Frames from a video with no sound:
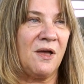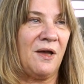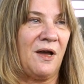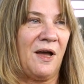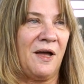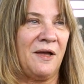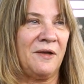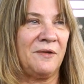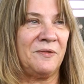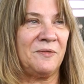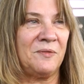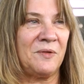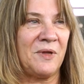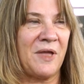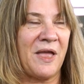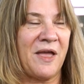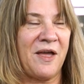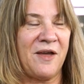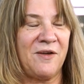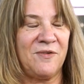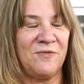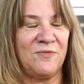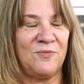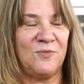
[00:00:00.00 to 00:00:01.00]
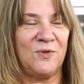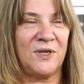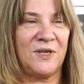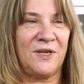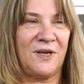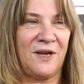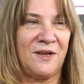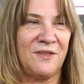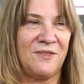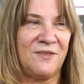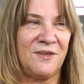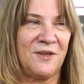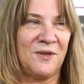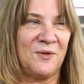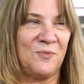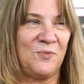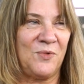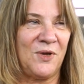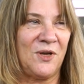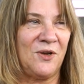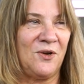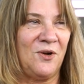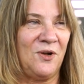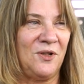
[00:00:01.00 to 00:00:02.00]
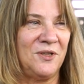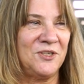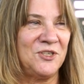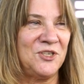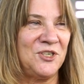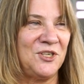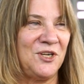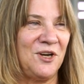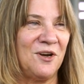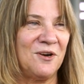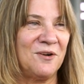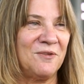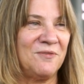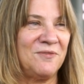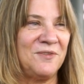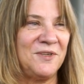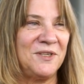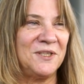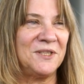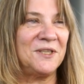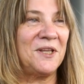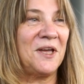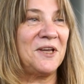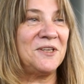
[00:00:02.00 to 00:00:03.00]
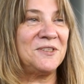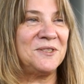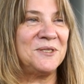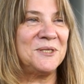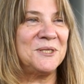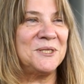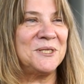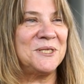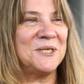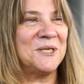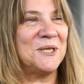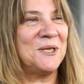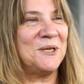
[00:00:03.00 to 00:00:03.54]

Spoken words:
I have what I think we call in geography a license to